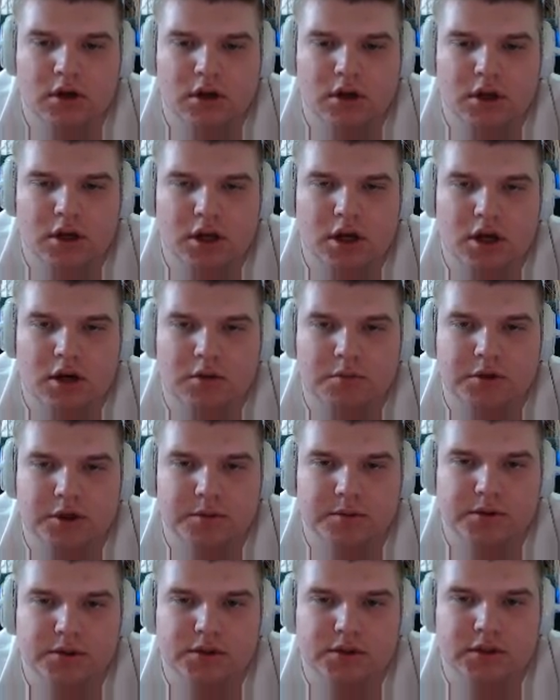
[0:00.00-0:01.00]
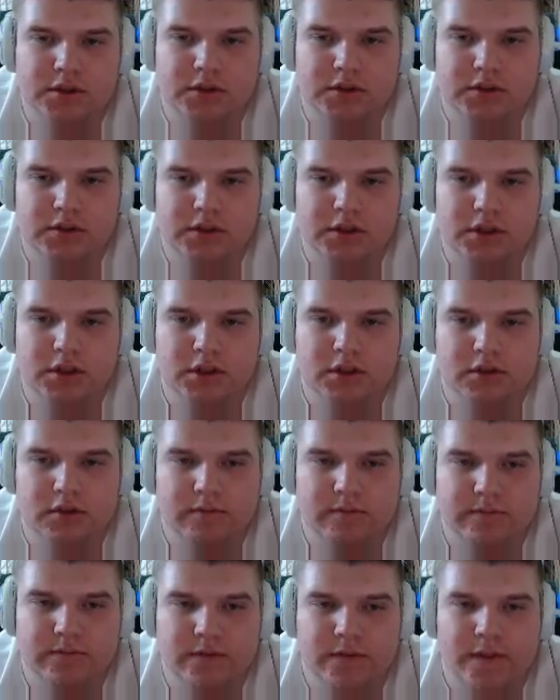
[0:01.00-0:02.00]
Yeah, I'll probably just concede.
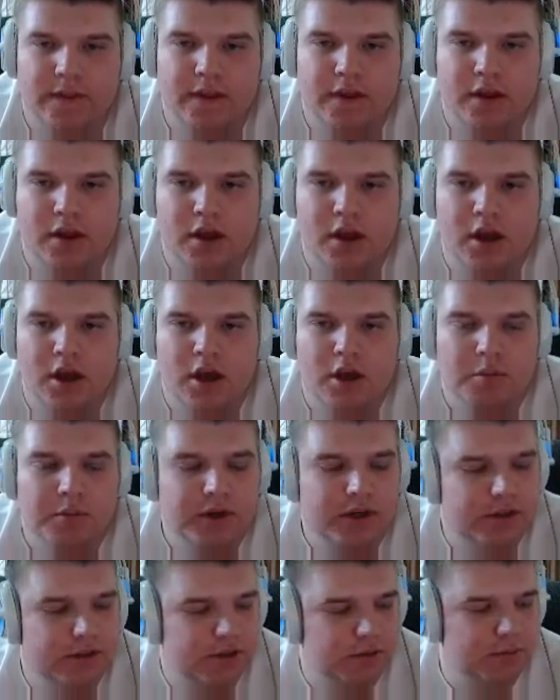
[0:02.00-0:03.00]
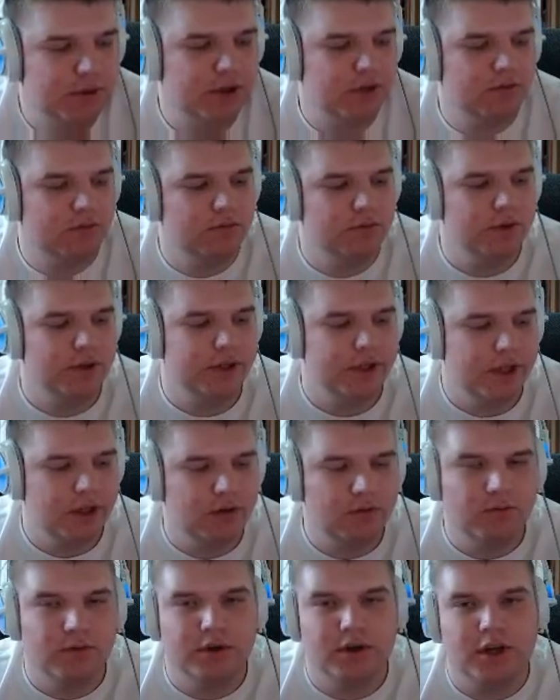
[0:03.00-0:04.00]
Because, I mean, really,
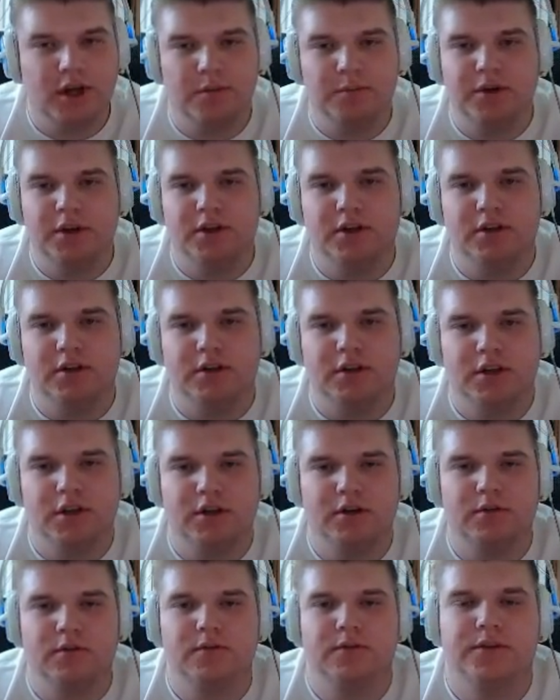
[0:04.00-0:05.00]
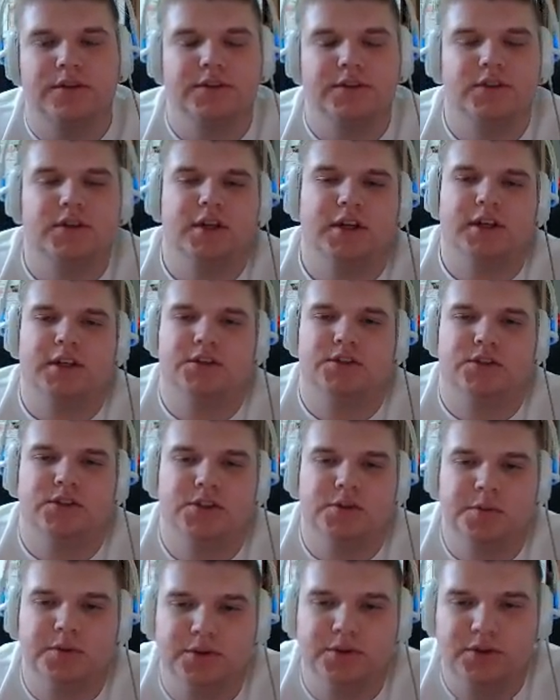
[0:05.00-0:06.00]
you know, this deck isn't
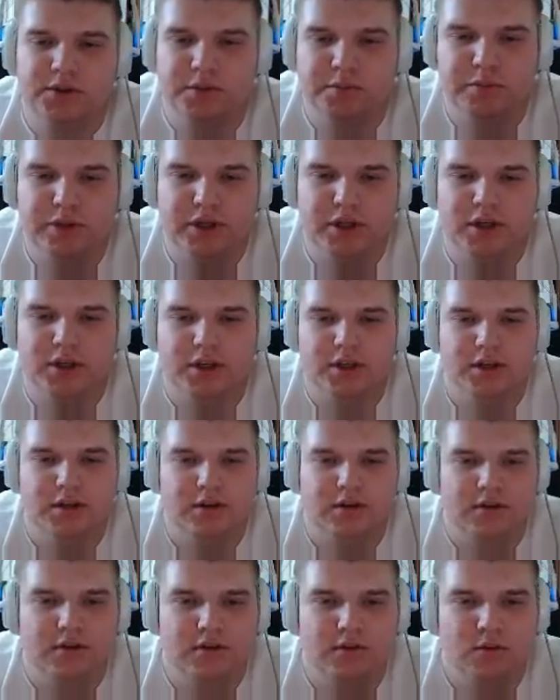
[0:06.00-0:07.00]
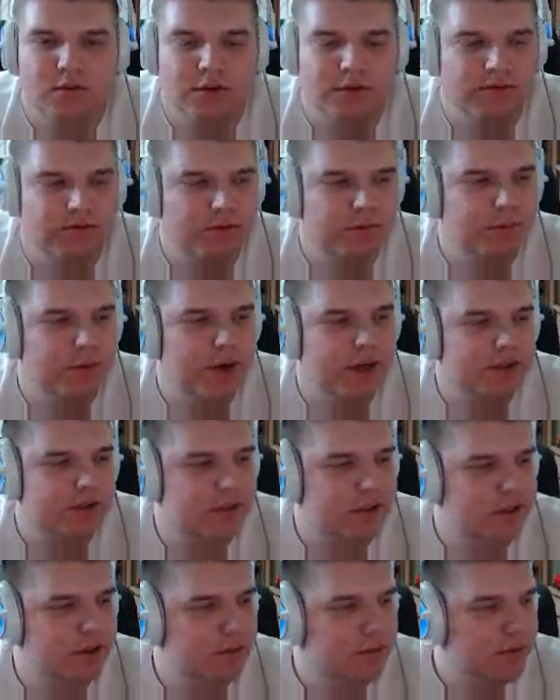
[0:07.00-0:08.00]
supposed to be one of the
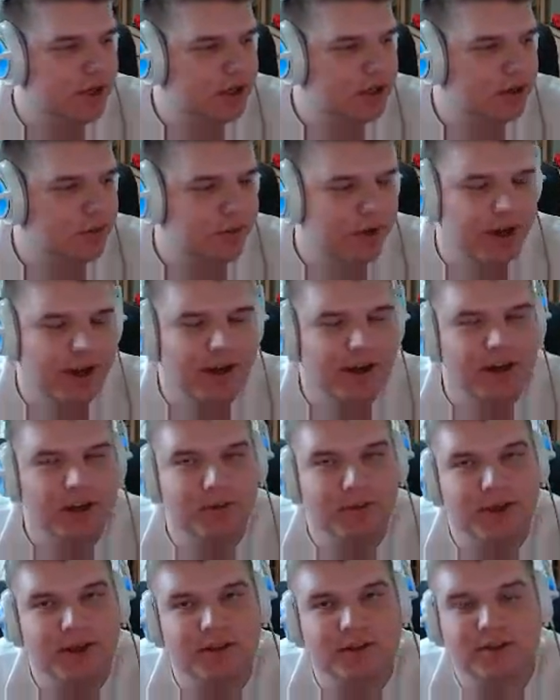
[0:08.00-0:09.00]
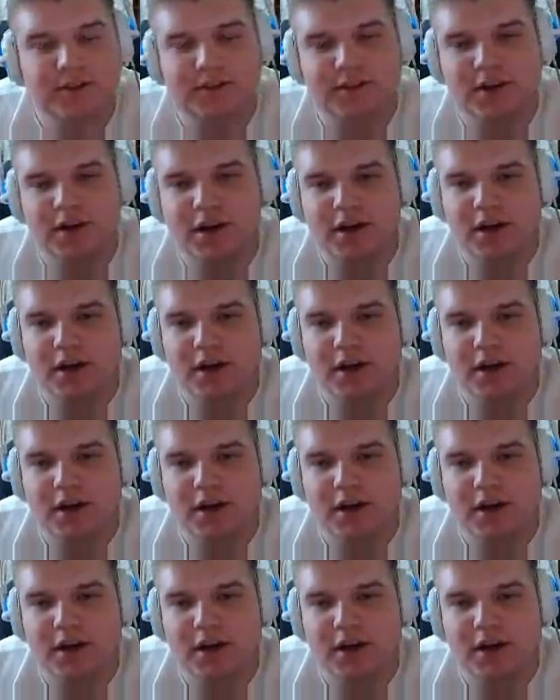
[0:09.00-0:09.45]
best in the meta by any means.